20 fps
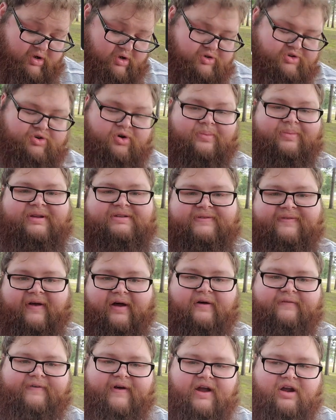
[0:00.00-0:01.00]
Torment of
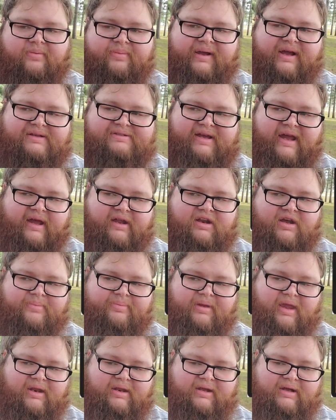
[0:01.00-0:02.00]
Hellfire, because I end up
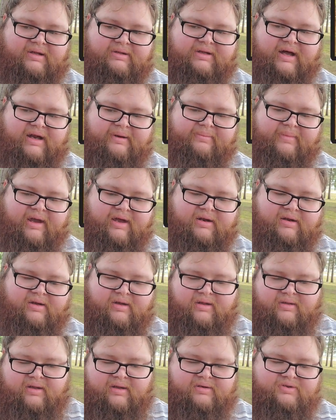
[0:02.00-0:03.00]
getting a lot of mana,
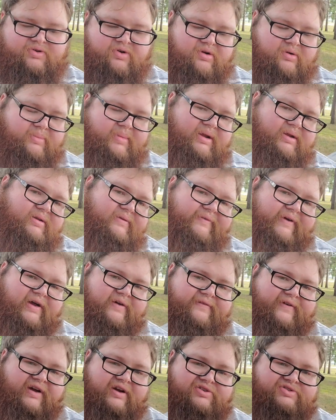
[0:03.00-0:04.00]
and then Torment of
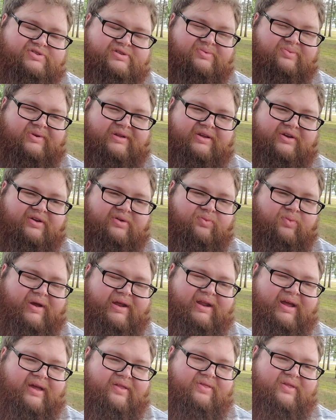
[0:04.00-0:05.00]
Hellfire is a really good way
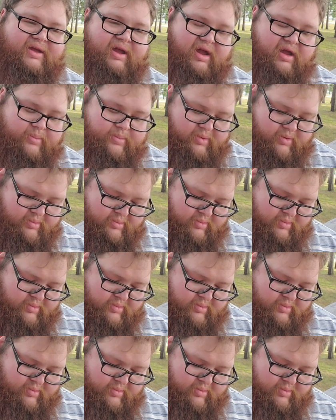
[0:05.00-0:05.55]
to end the game.